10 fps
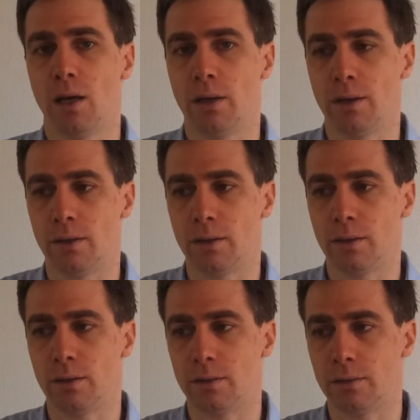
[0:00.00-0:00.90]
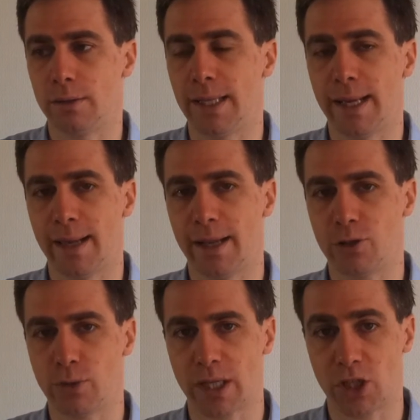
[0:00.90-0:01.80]
data
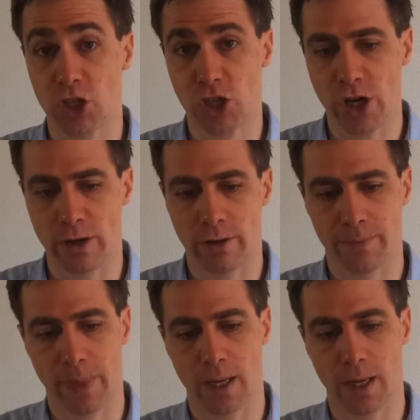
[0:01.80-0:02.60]
that you can share